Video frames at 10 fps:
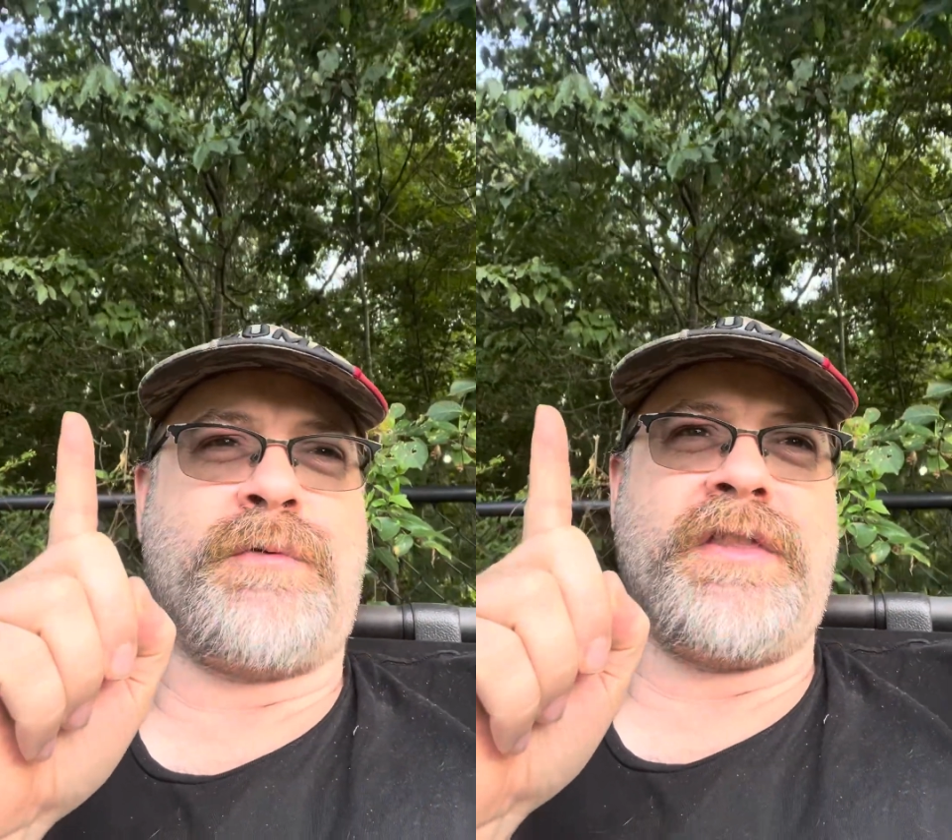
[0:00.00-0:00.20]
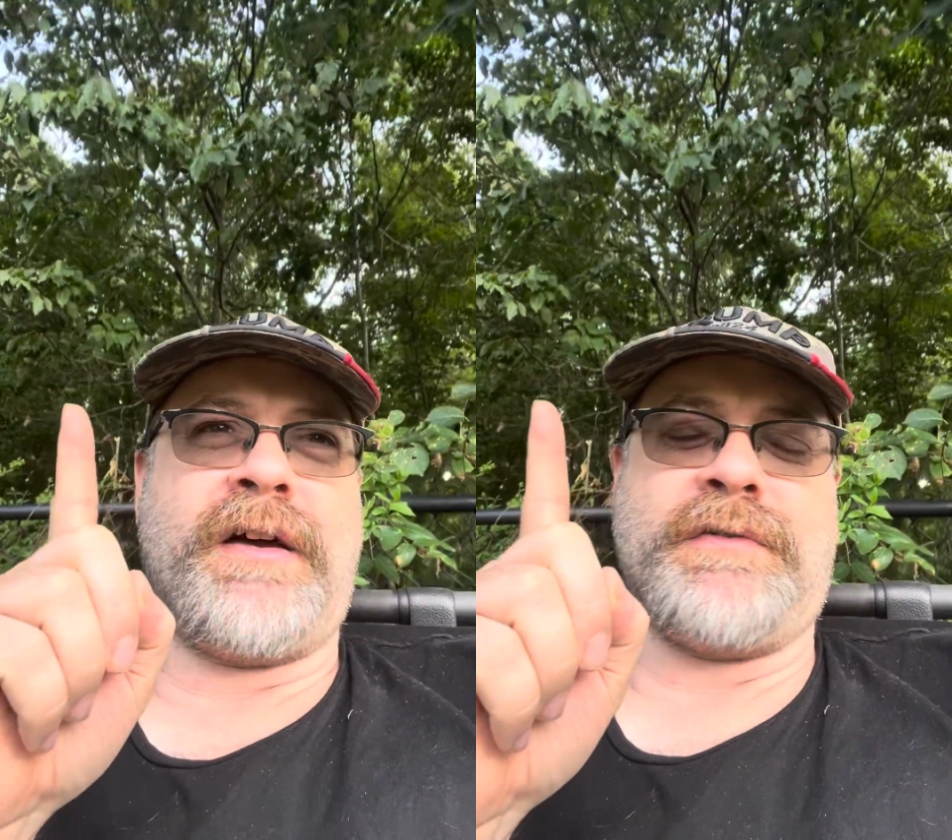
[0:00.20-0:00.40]

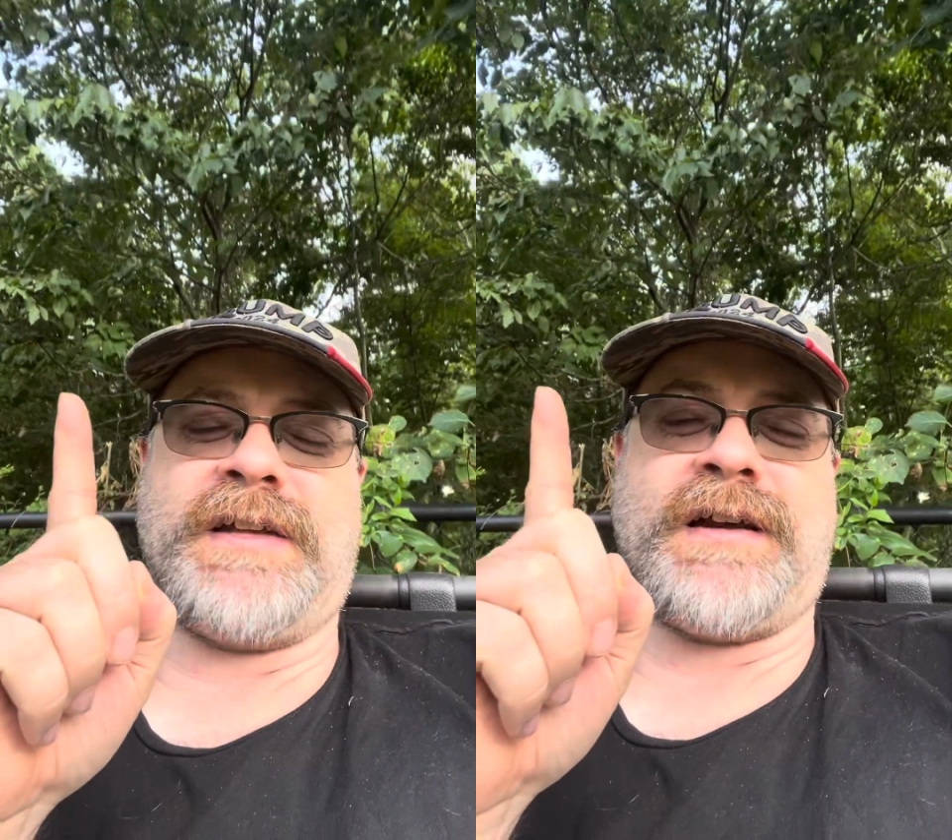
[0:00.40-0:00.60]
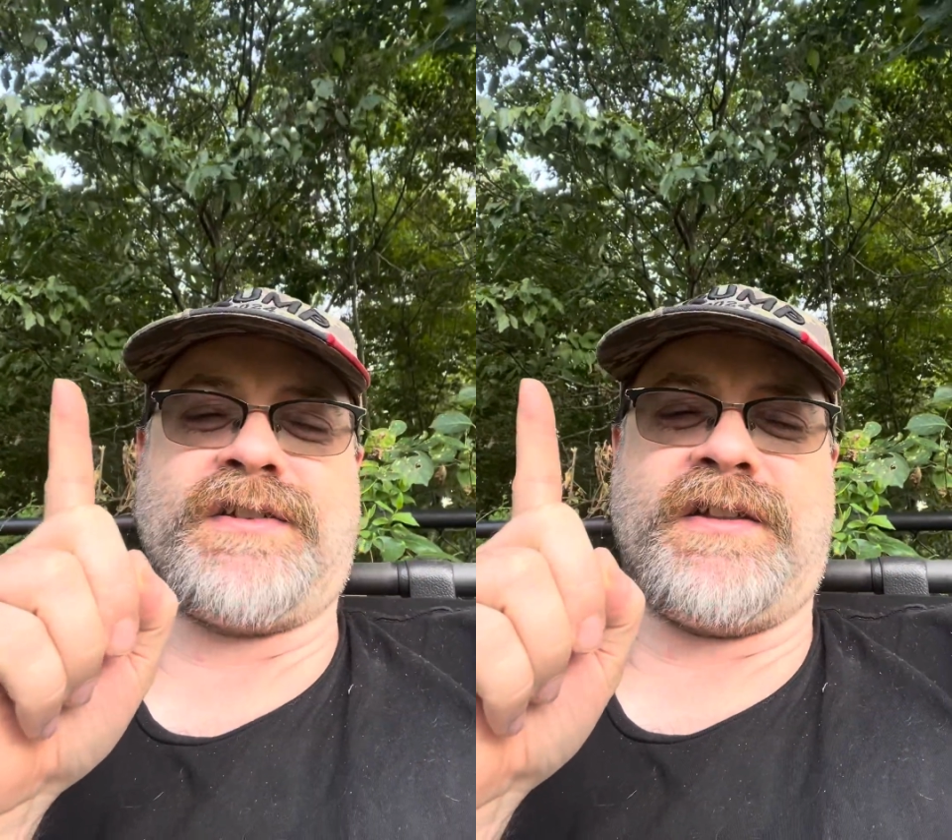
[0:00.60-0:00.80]
one that was
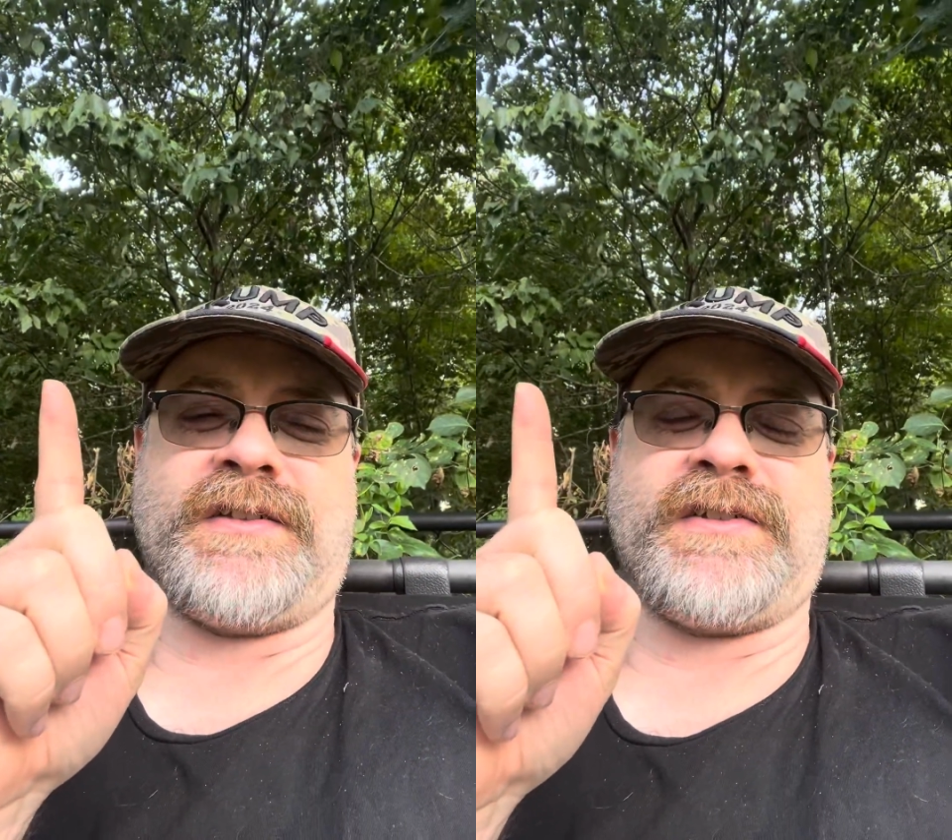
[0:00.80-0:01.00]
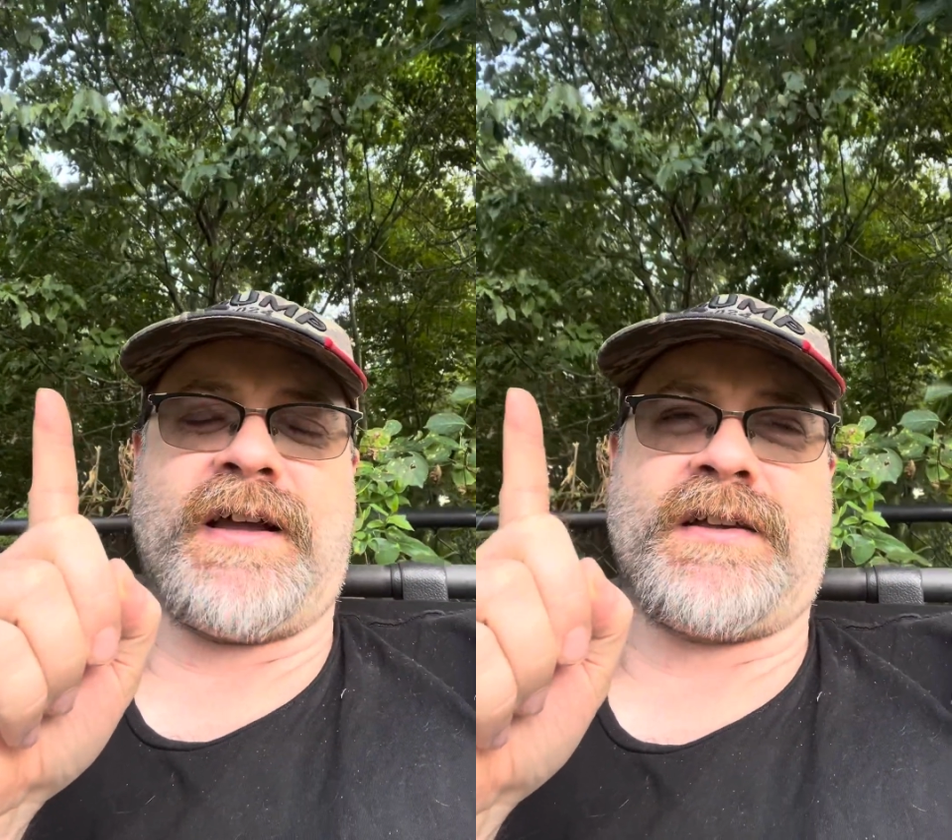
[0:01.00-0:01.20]
actually the
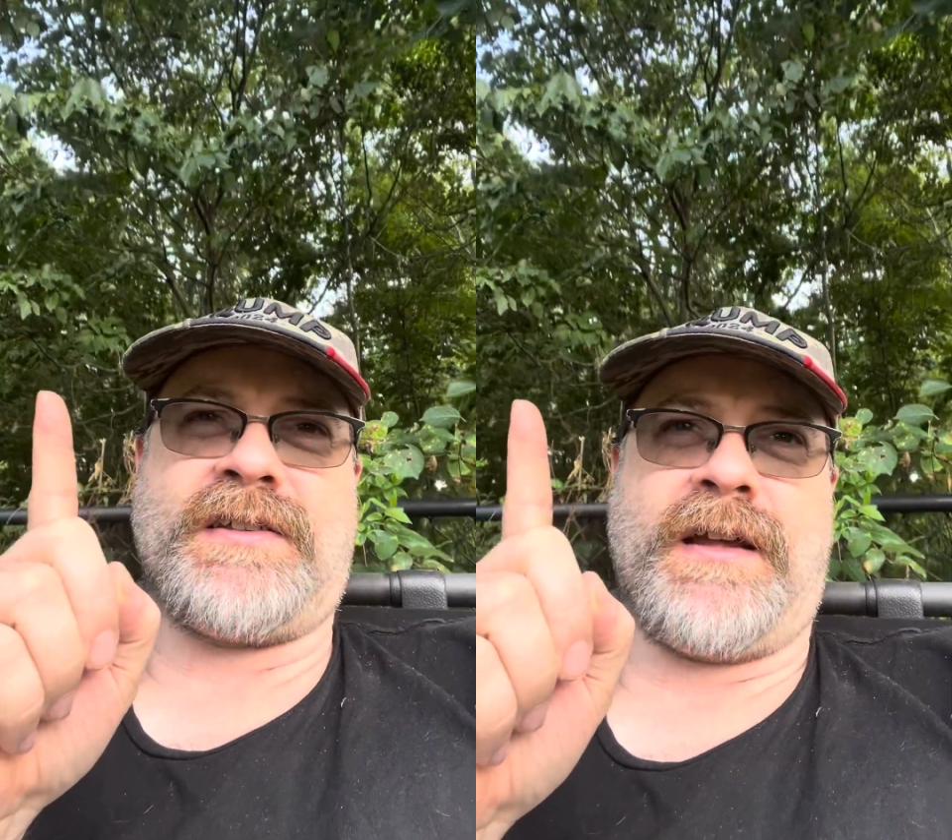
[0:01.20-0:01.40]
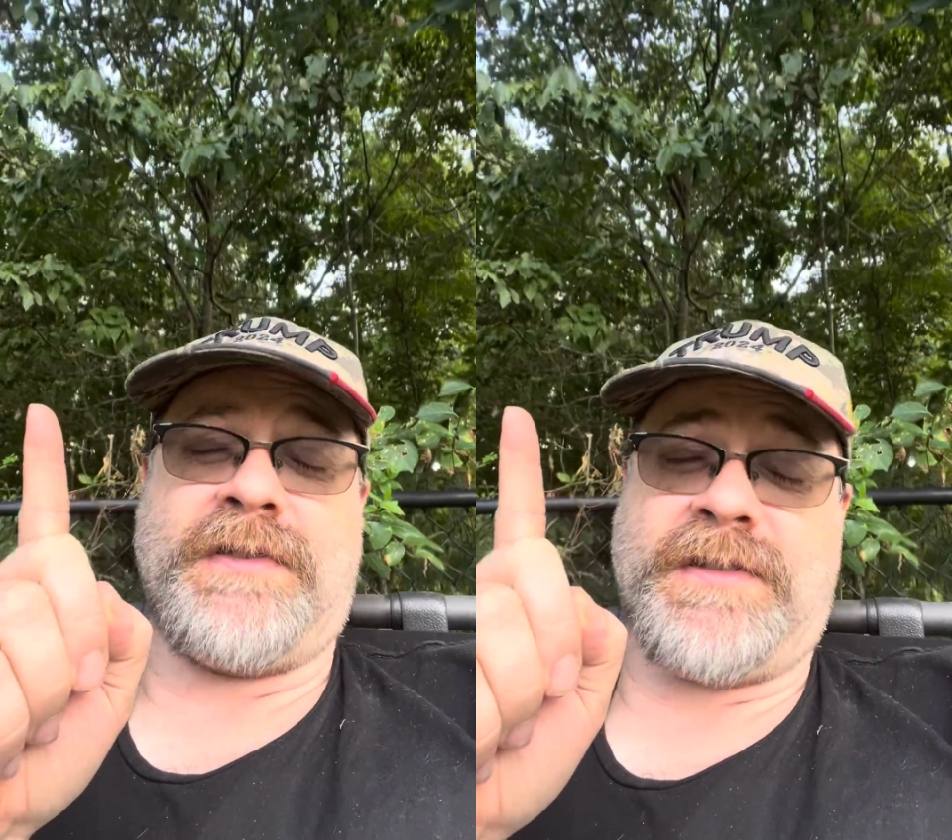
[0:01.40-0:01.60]
exact same.